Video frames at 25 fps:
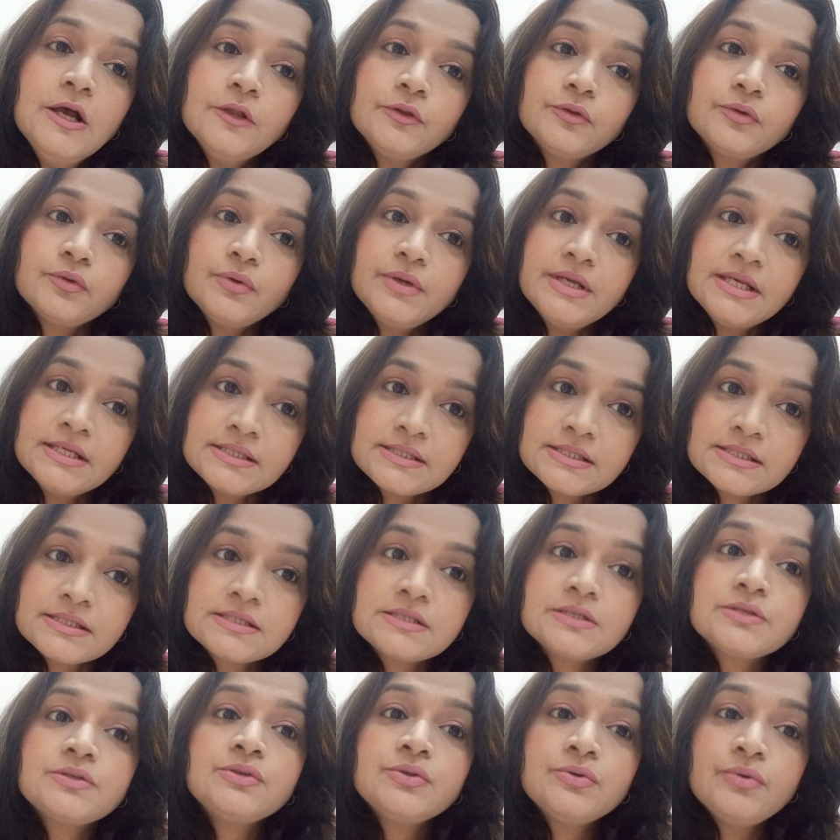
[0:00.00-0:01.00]
So is
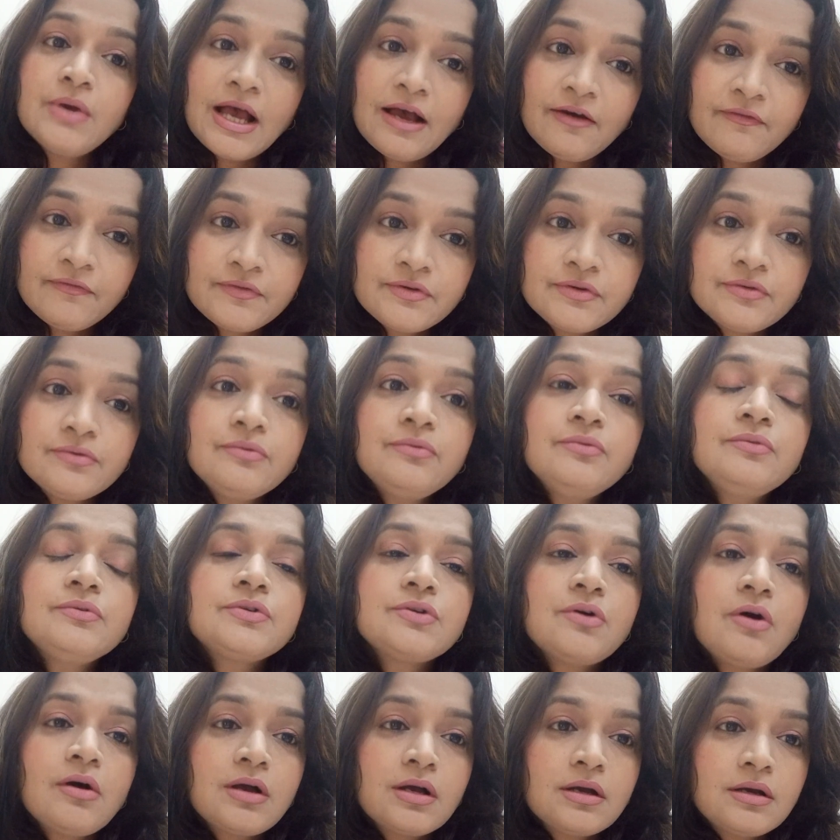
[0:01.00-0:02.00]
you have to
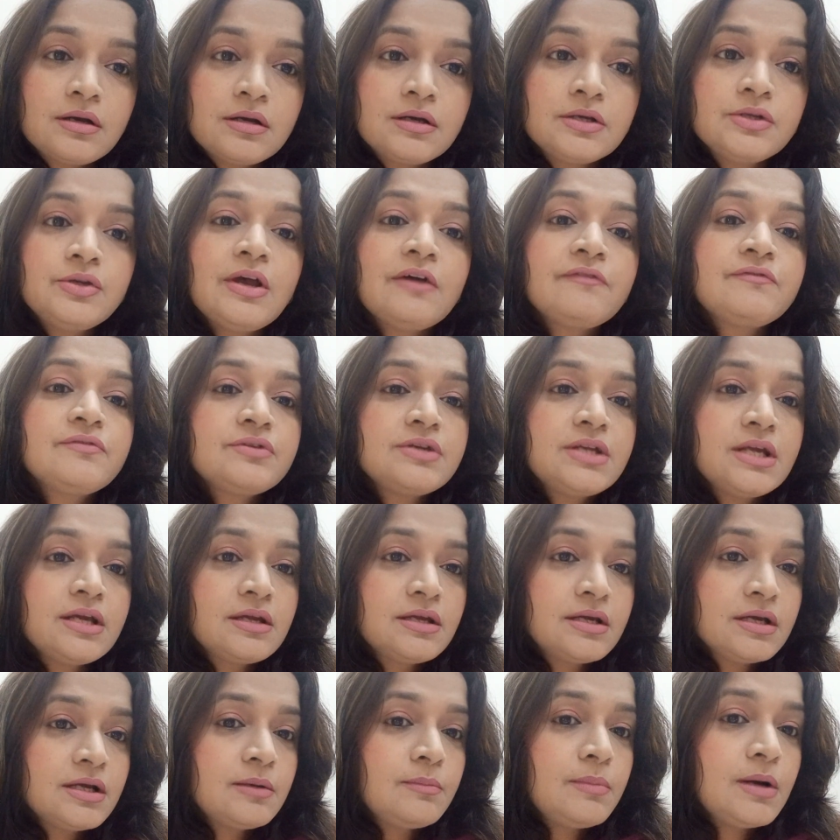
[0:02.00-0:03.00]
talk, you have to take
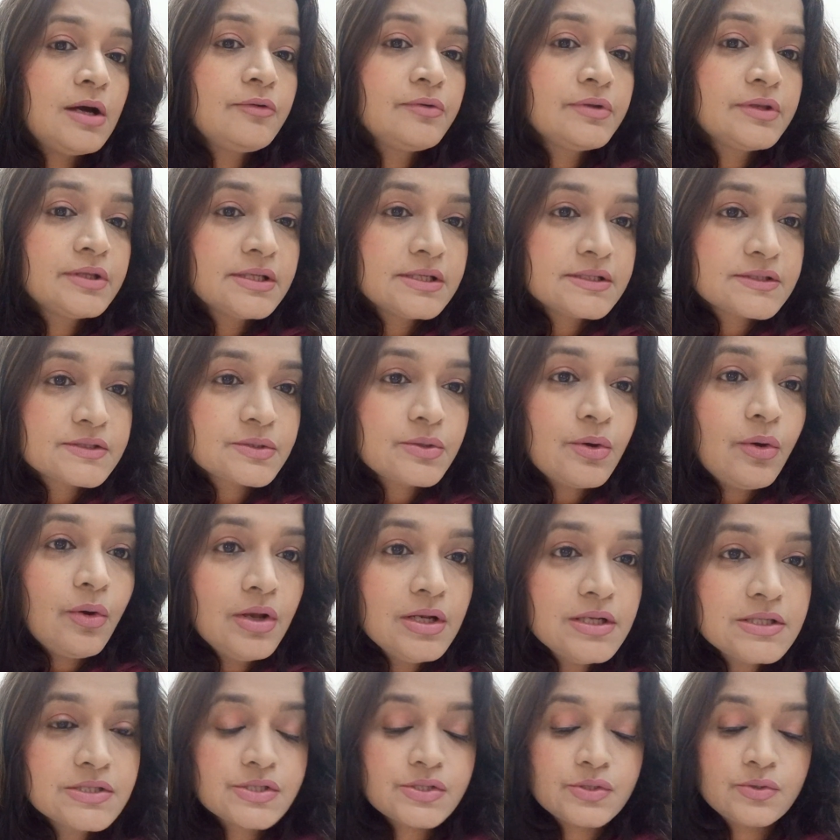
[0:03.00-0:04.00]
care about this
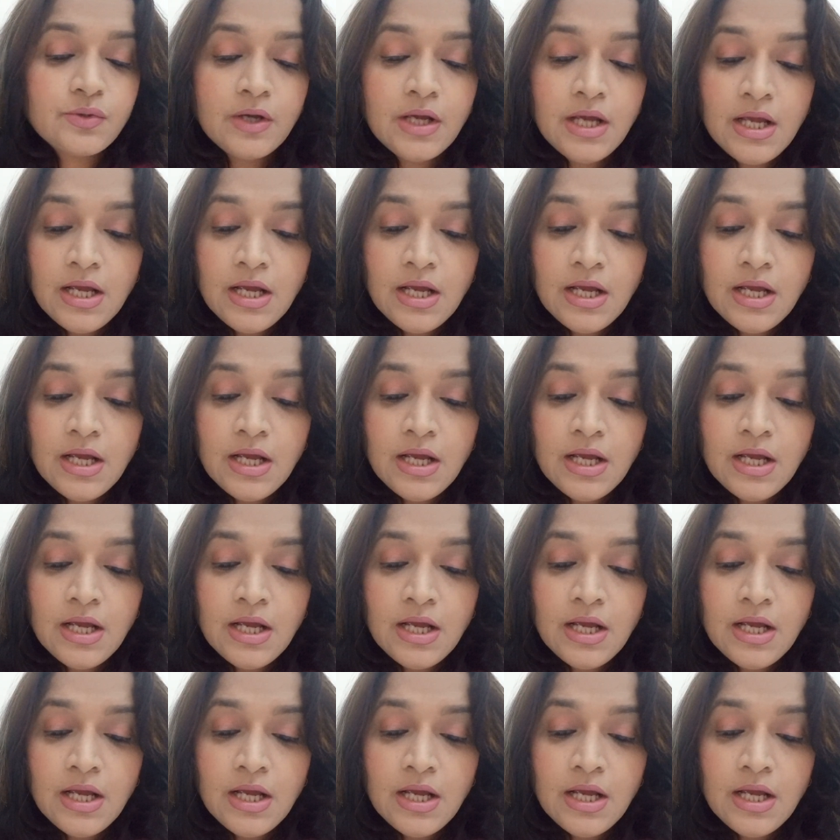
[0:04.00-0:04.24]
also.